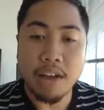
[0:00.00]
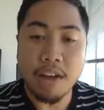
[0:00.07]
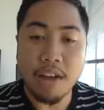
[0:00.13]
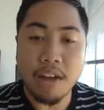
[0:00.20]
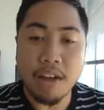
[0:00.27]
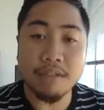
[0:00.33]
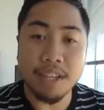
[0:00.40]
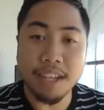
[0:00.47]

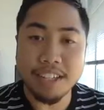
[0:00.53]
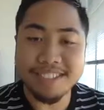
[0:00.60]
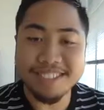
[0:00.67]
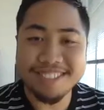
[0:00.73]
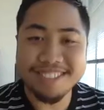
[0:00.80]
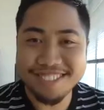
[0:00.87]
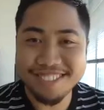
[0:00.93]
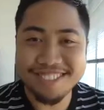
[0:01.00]
fell in love
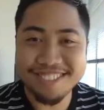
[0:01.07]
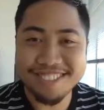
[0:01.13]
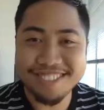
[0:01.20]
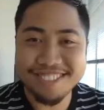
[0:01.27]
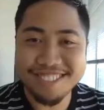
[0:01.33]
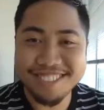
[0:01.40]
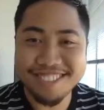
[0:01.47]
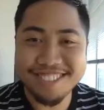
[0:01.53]
again.
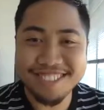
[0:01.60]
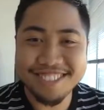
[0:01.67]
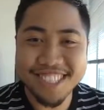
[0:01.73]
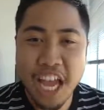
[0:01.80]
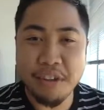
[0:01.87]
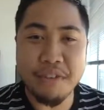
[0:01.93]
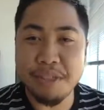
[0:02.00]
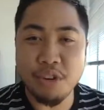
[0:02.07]

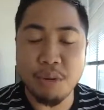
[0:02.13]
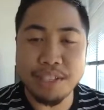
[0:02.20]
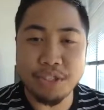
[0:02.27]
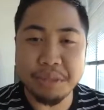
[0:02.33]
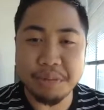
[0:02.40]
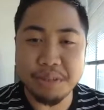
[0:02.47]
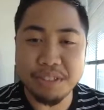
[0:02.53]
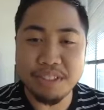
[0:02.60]
I
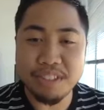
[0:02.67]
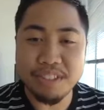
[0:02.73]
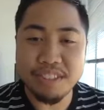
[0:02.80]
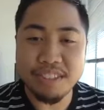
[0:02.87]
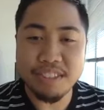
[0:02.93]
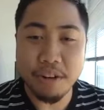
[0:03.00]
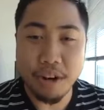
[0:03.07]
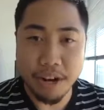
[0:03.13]
finally met
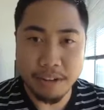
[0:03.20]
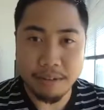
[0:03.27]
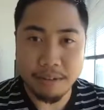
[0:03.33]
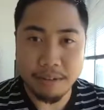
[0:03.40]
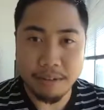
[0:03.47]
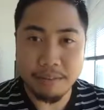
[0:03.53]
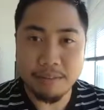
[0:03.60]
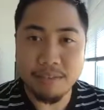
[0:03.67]
the girl of my
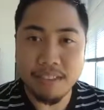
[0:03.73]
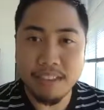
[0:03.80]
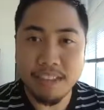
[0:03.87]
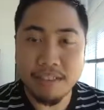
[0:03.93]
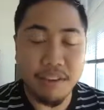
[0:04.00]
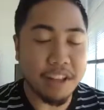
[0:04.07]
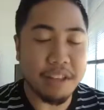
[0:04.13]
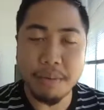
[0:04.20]
dreams,
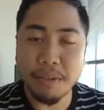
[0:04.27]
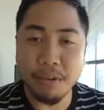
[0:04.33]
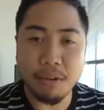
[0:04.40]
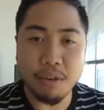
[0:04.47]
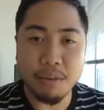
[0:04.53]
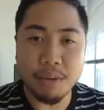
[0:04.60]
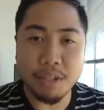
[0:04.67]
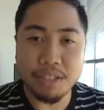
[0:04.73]
right?
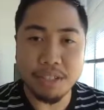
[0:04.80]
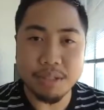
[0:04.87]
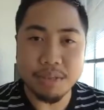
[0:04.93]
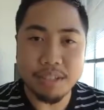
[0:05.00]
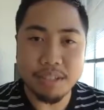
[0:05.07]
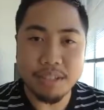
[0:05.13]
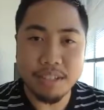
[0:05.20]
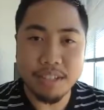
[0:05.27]
Finally
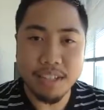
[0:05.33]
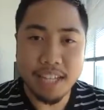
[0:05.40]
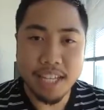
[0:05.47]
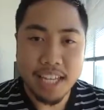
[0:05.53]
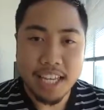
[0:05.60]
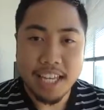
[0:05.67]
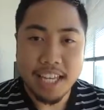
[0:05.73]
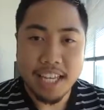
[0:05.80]
met the girl of my
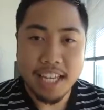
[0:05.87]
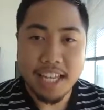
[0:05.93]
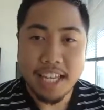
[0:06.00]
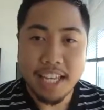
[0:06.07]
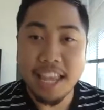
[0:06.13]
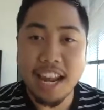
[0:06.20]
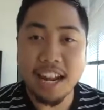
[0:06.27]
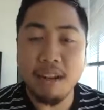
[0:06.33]
dreams.
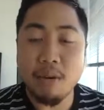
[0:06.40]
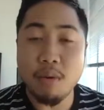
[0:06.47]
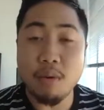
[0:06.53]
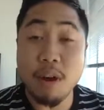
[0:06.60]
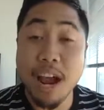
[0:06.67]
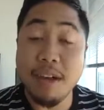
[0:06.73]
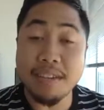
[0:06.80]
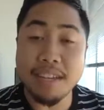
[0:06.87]
Then
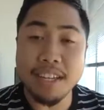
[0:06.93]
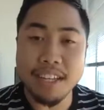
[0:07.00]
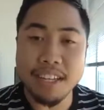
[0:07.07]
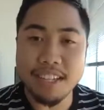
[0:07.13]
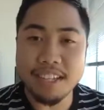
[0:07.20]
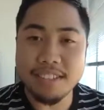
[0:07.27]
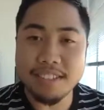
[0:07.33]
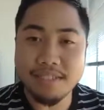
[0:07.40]
we're having a
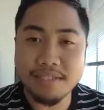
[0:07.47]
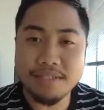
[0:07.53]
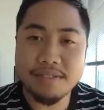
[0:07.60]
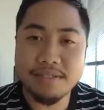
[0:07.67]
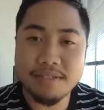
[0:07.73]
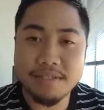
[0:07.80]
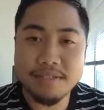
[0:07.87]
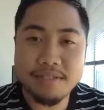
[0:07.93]
kid,
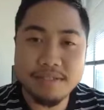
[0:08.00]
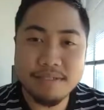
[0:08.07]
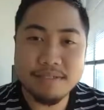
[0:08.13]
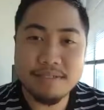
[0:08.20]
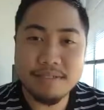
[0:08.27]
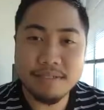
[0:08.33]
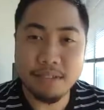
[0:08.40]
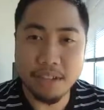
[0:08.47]

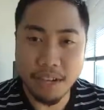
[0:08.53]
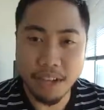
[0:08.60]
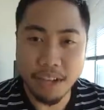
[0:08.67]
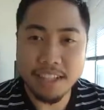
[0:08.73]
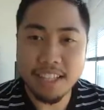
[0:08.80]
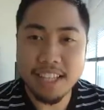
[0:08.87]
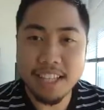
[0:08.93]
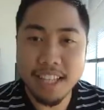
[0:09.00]
okay?
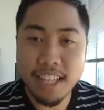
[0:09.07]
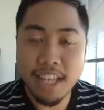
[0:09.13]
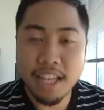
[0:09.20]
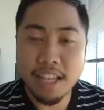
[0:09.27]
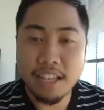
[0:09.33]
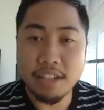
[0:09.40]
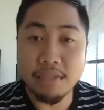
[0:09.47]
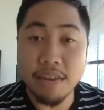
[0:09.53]

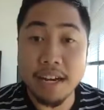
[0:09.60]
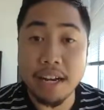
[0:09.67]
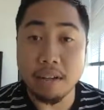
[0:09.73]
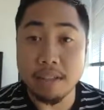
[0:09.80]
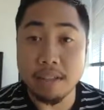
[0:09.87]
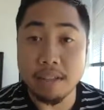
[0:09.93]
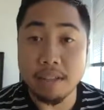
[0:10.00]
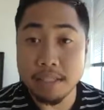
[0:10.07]
To find out
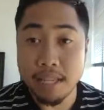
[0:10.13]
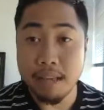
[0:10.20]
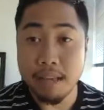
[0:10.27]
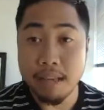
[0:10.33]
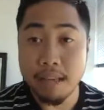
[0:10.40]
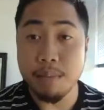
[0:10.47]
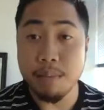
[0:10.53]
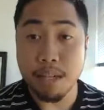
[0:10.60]
10
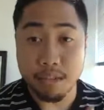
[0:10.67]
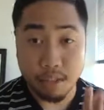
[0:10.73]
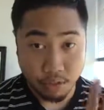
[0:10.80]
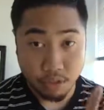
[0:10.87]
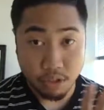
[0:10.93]
months